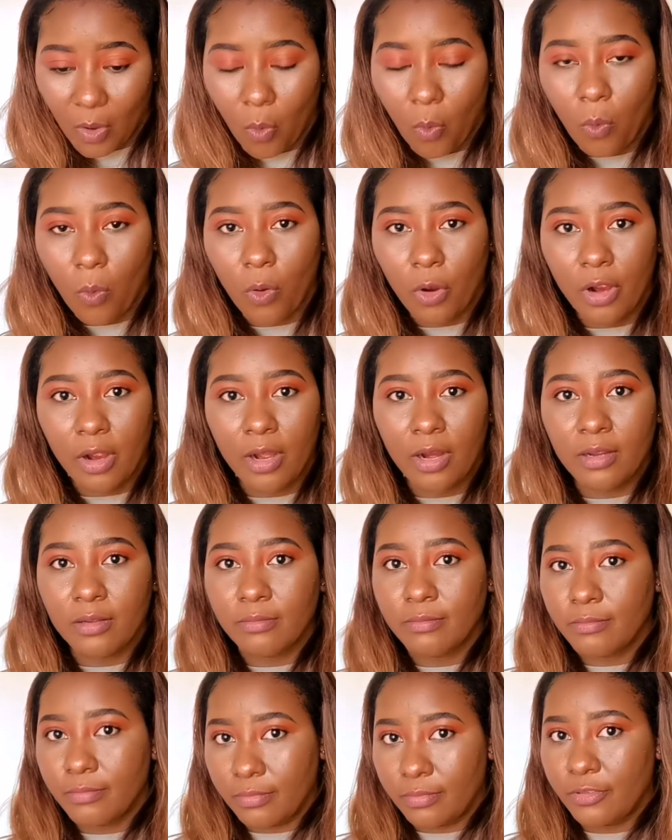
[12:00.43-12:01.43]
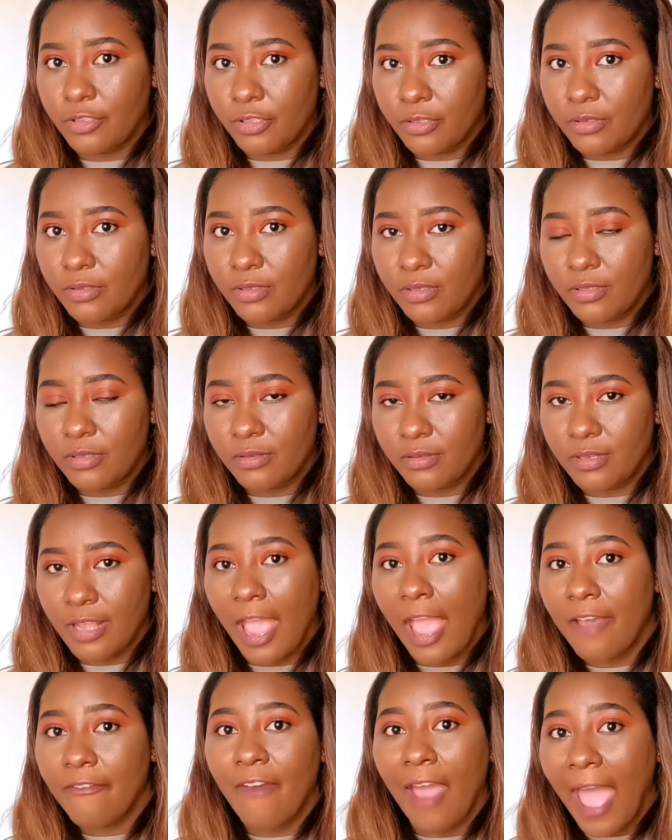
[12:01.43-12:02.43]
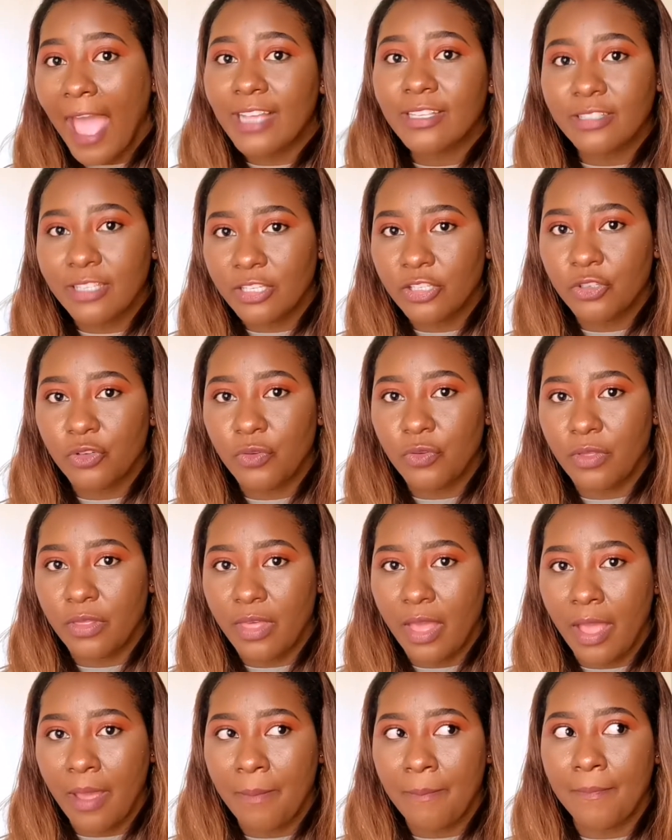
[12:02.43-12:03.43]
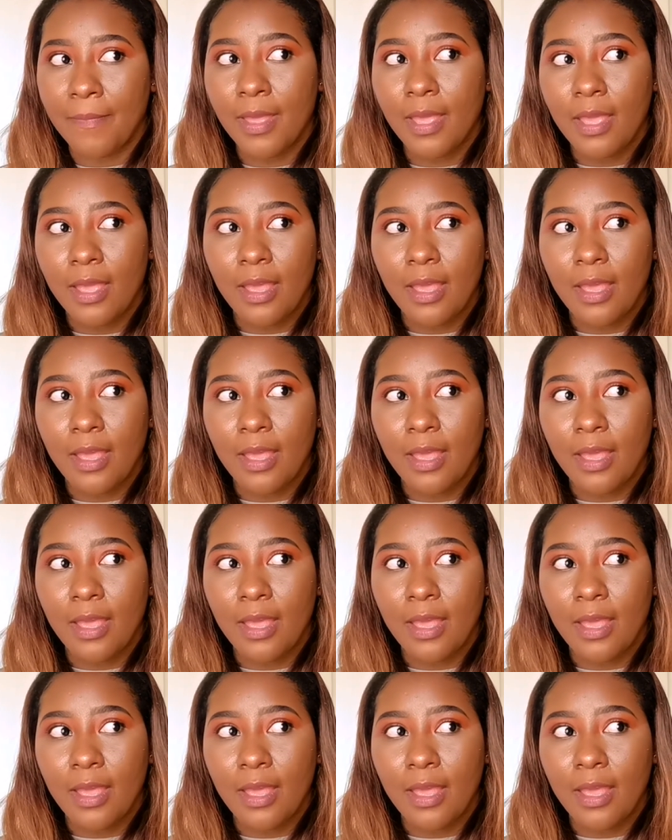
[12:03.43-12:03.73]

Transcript: or just have access to them